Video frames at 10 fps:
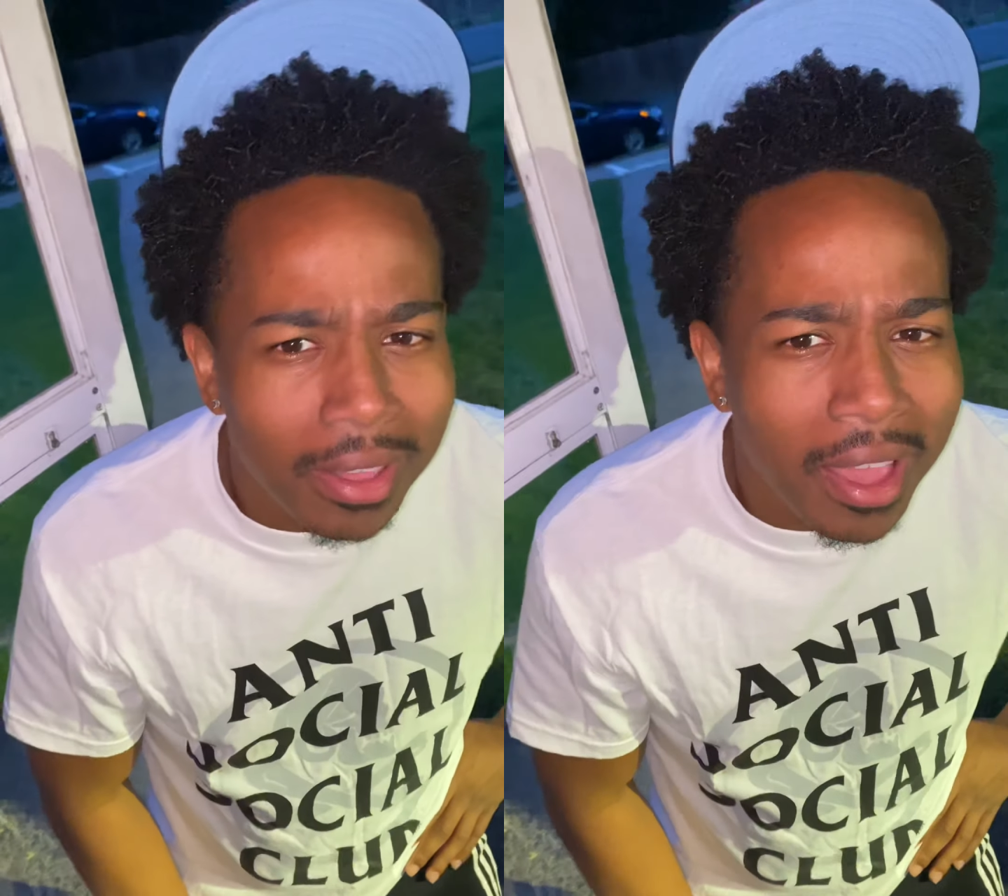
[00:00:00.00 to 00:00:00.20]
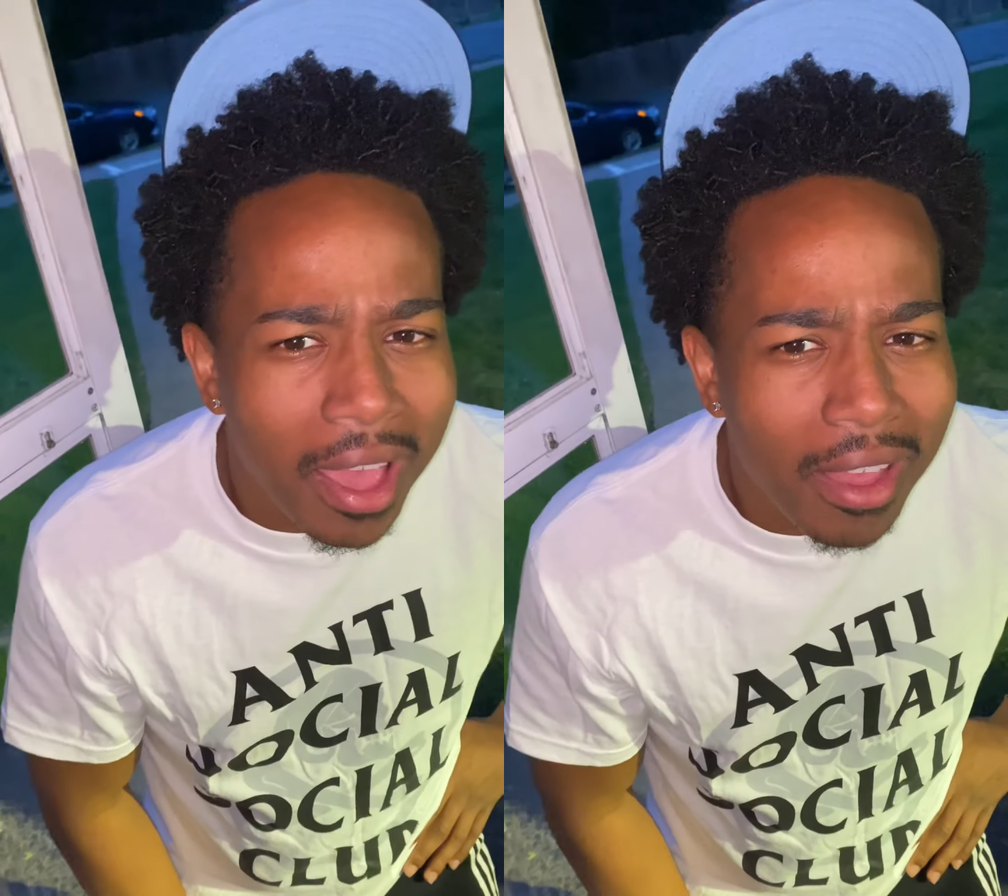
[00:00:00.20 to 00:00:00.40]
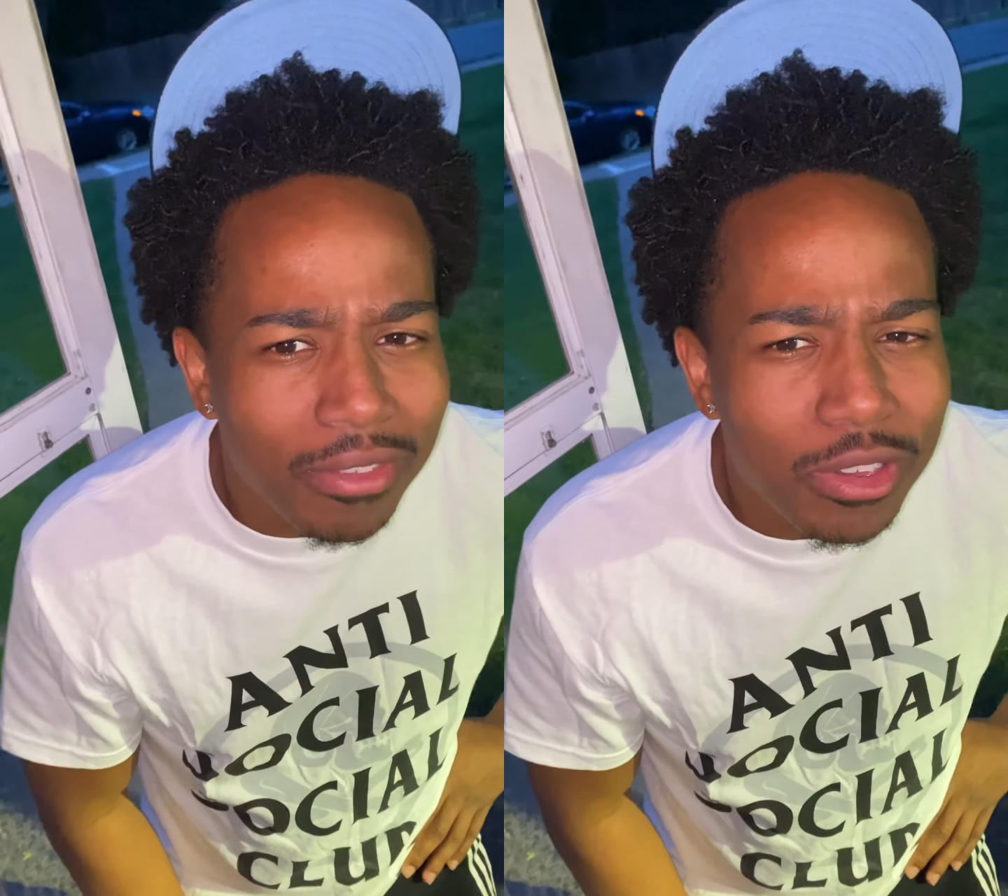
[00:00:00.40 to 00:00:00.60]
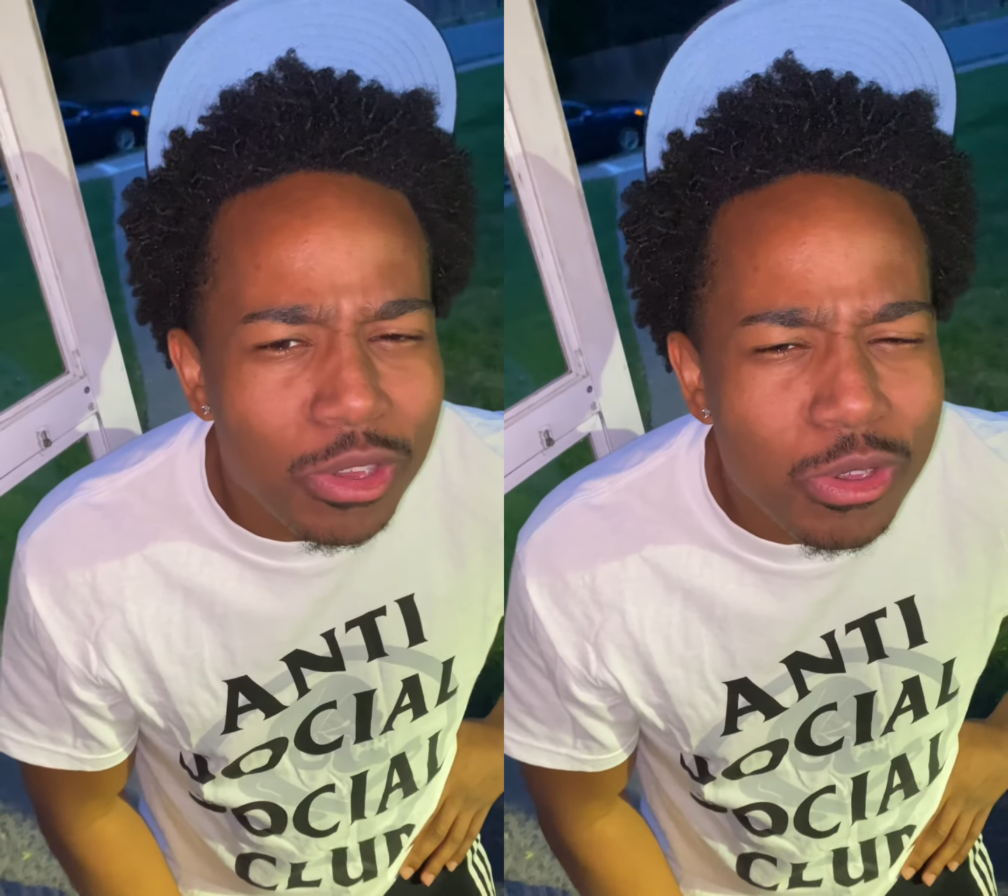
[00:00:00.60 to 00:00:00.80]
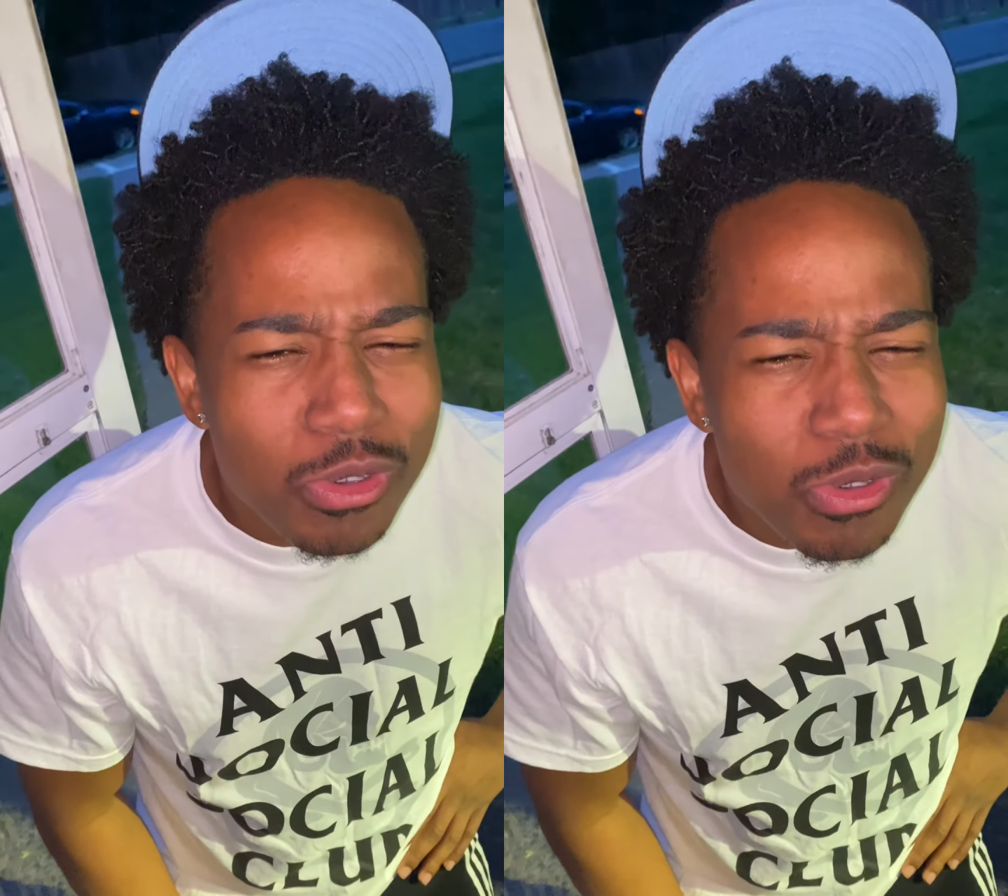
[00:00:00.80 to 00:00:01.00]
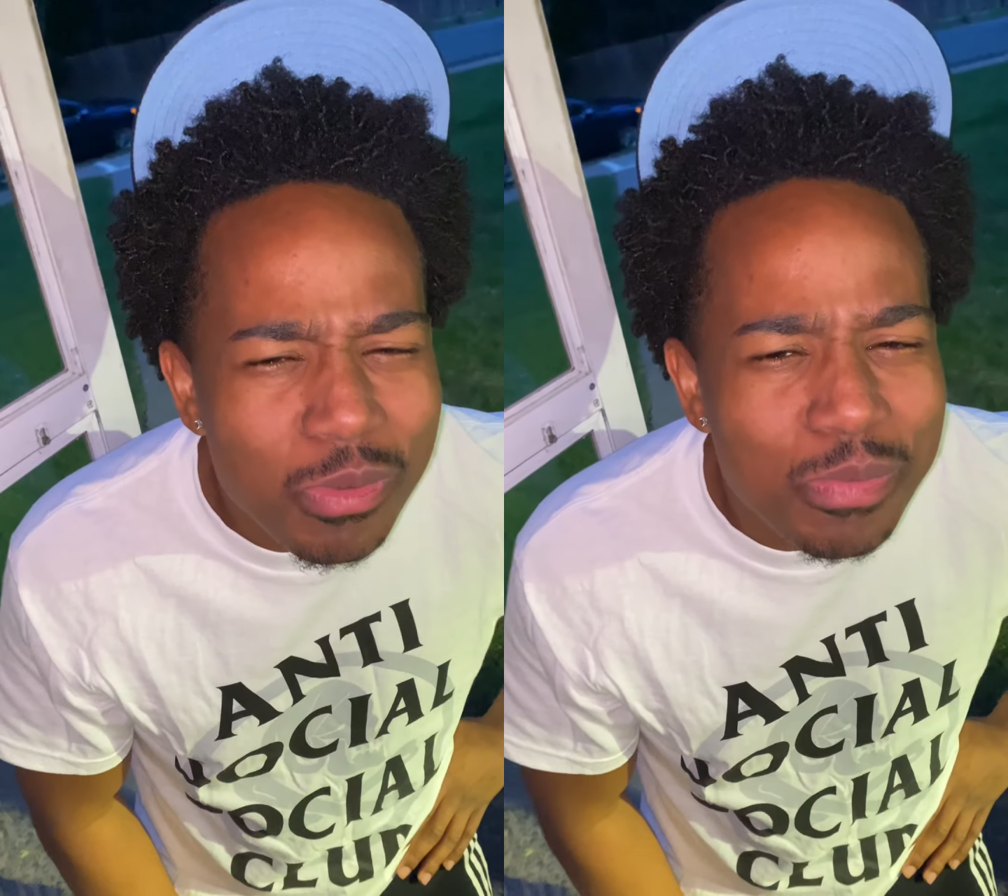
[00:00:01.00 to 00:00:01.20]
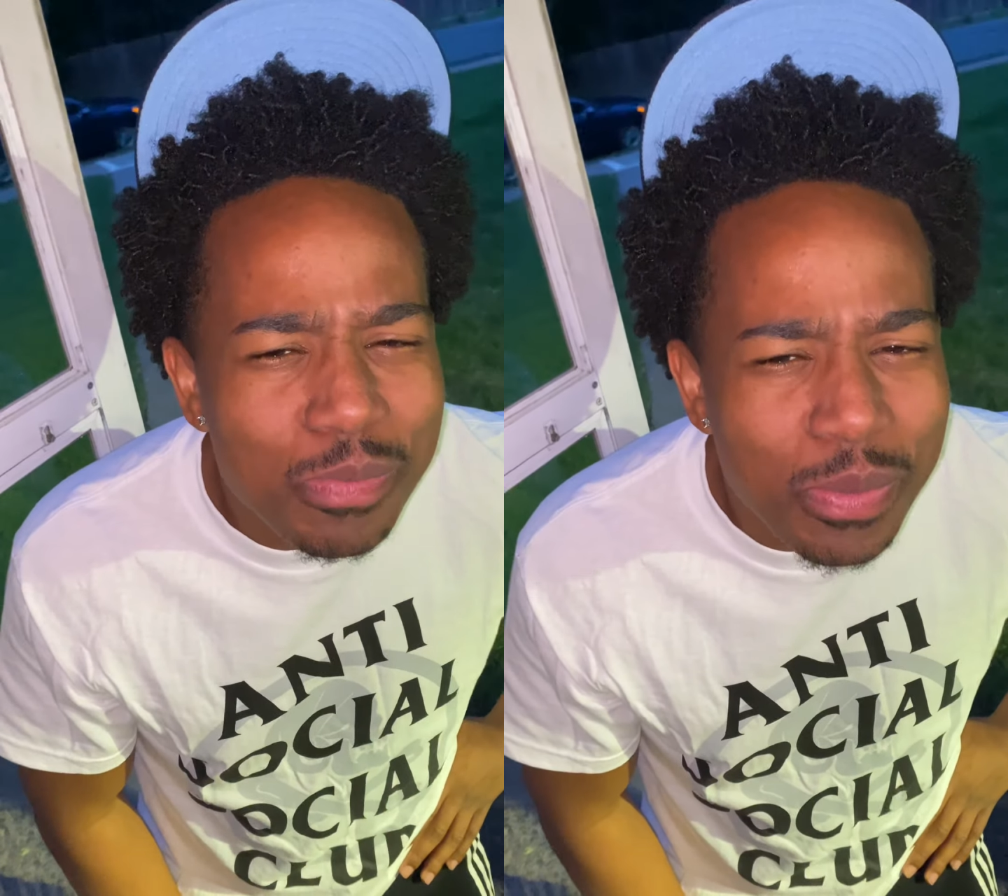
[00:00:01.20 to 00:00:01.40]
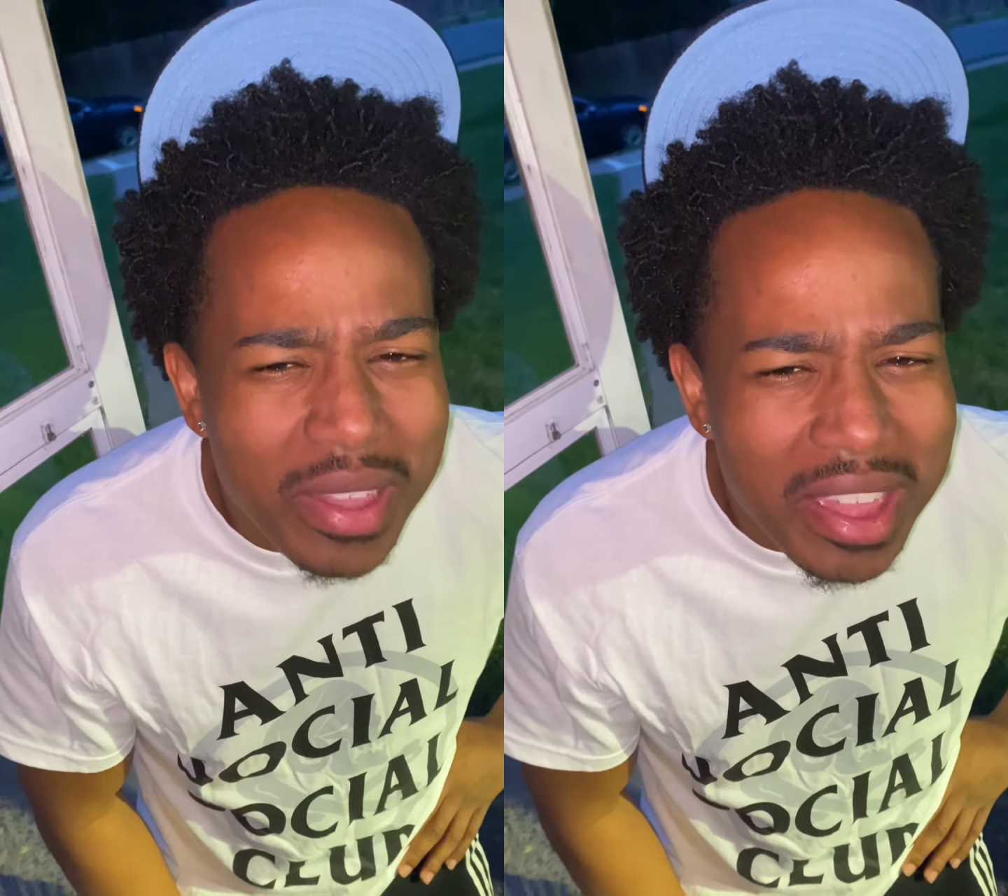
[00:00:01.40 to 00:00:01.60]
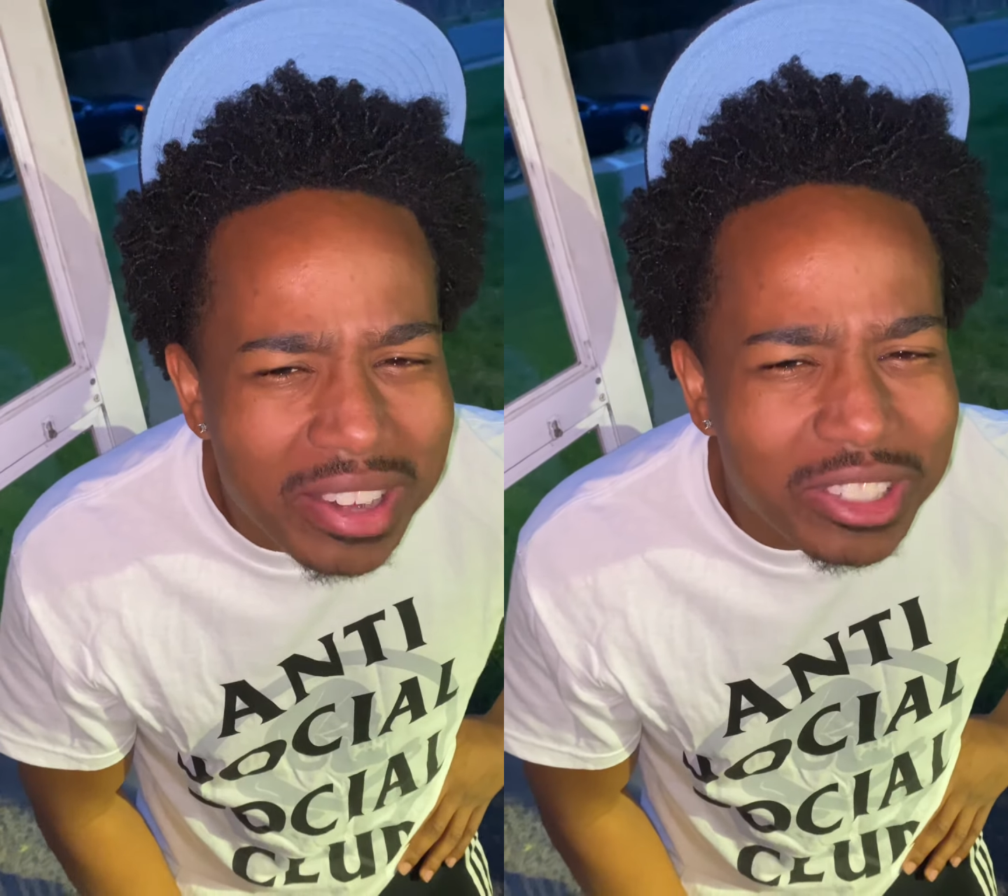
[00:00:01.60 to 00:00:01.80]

have you been